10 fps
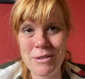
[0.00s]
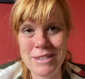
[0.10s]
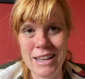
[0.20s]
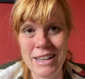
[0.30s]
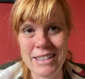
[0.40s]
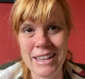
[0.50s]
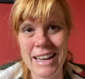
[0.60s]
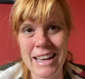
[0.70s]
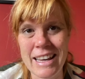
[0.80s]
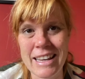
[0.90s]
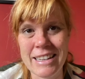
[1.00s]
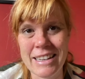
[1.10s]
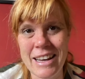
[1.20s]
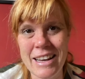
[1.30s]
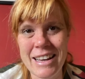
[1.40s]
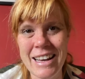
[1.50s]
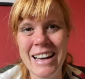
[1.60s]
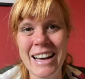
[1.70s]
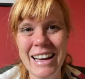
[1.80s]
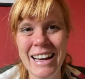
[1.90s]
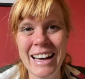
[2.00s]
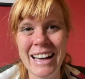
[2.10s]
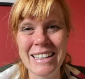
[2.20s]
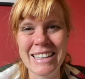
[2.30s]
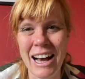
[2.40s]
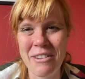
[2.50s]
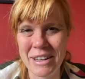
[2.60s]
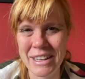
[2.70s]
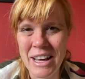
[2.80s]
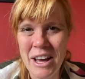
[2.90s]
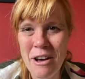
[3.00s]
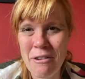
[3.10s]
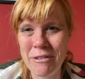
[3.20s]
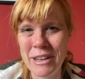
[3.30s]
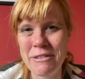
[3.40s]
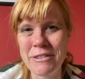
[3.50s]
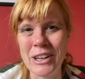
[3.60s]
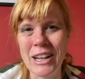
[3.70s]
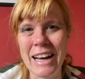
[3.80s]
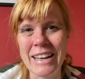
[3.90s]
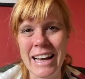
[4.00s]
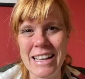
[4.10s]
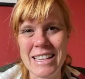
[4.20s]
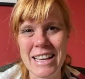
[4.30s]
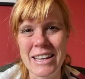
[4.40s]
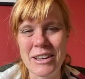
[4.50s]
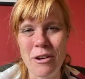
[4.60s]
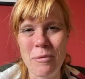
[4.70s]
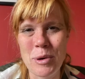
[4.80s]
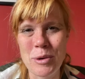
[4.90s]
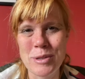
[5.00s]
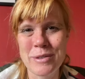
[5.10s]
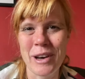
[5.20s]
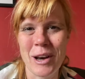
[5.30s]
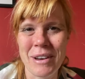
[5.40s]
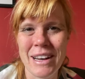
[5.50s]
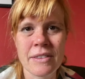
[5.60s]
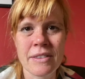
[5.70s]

done in, in having Fleetful and getting your poos firmer.